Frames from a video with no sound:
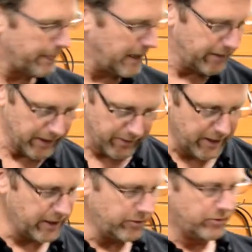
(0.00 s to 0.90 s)
And then
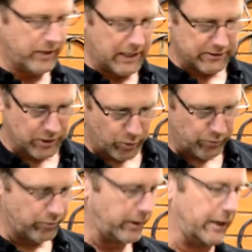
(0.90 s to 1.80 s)
this actually holds
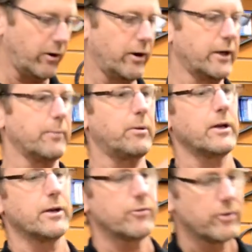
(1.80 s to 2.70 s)
the rain guard into
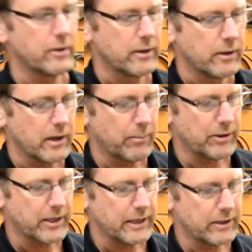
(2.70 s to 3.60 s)
place. I'm going to
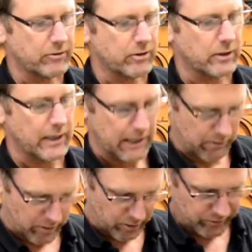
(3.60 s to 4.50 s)
take these little
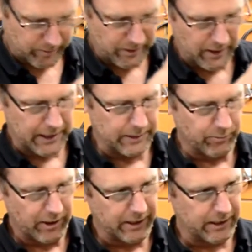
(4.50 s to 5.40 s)
arrows, I'm going to line them
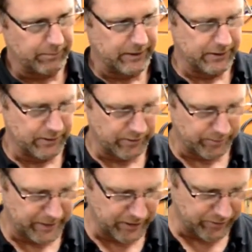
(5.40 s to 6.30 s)
right up into this
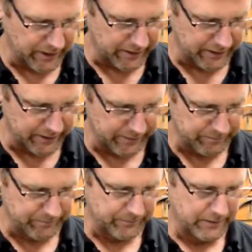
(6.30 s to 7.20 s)
piece down here,
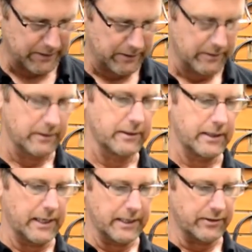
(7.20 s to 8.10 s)

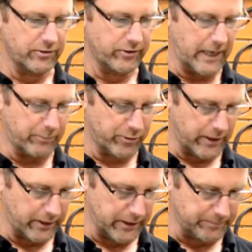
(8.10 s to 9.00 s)
and it just snaps right on.